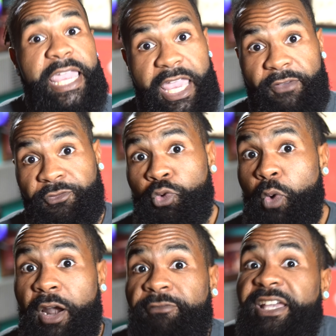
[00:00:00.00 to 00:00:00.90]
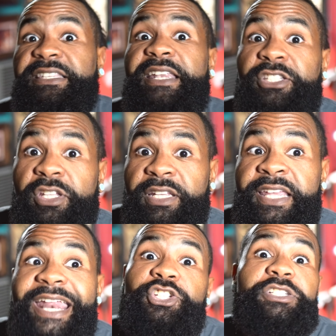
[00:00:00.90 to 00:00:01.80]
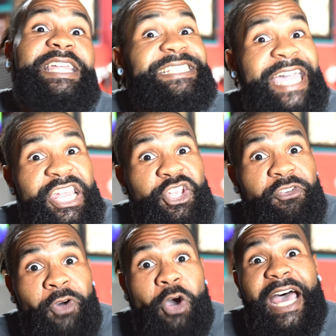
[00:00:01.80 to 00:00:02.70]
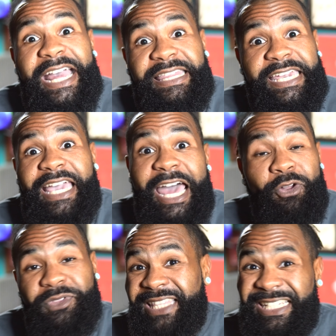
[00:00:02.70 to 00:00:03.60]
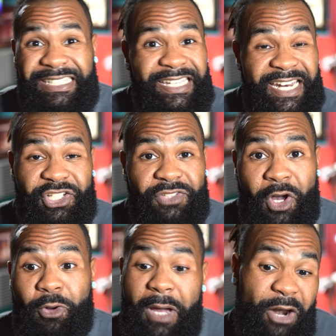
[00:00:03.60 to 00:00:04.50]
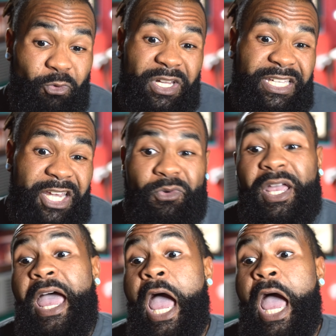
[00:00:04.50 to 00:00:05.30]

If you are invested into the teenager, that's kind of your fault, I think. I don't think that's the teenager's fault. I really don't.